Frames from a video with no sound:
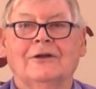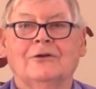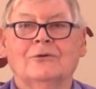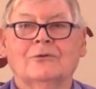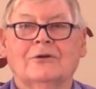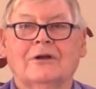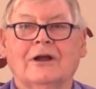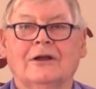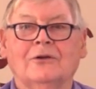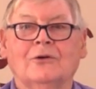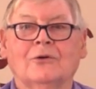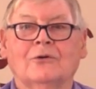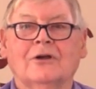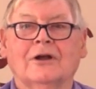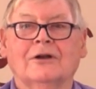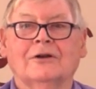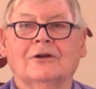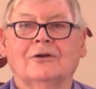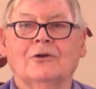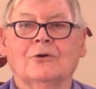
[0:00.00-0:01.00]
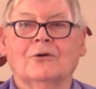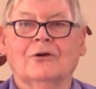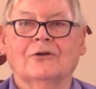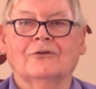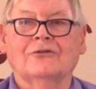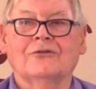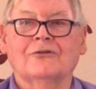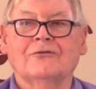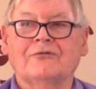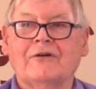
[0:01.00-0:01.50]
You
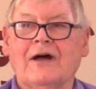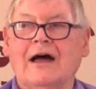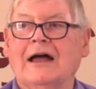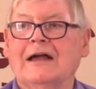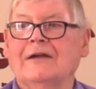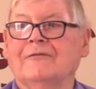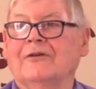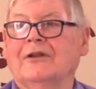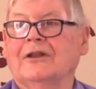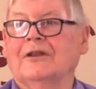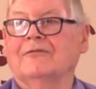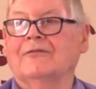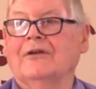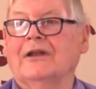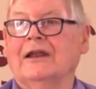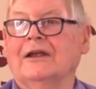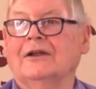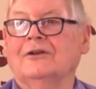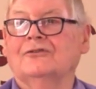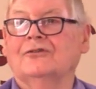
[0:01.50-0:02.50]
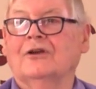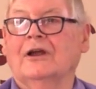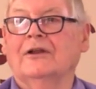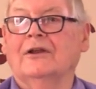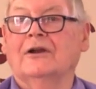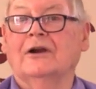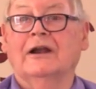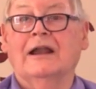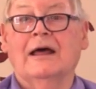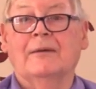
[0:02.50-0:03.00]
can survive in the village,
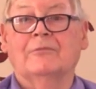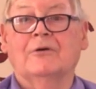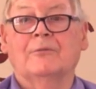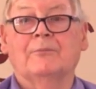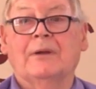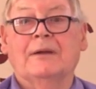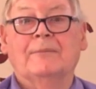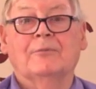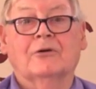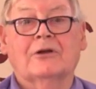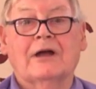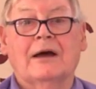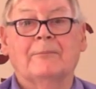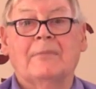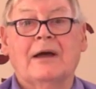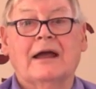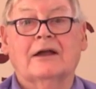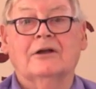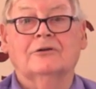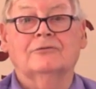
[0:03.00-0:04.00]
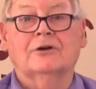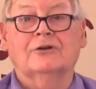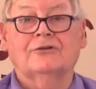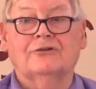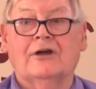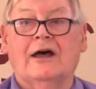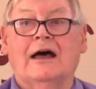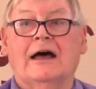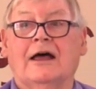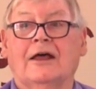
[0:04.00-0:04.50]
and there are a number of people who come back and
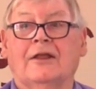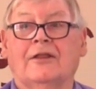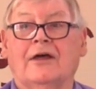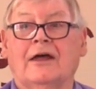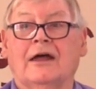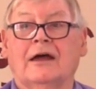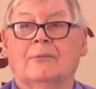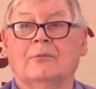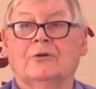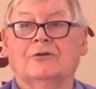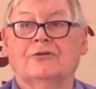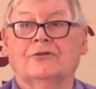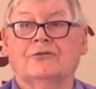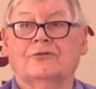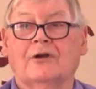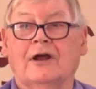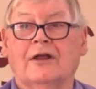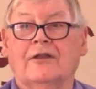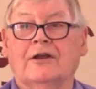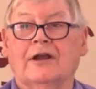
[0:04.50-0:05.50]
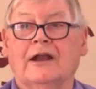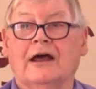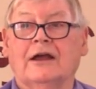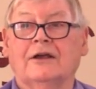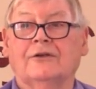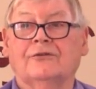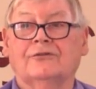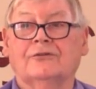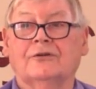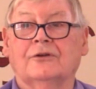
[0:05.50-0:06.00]
retire there, which is rather
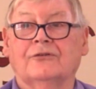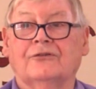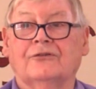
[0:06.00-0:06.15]
nice.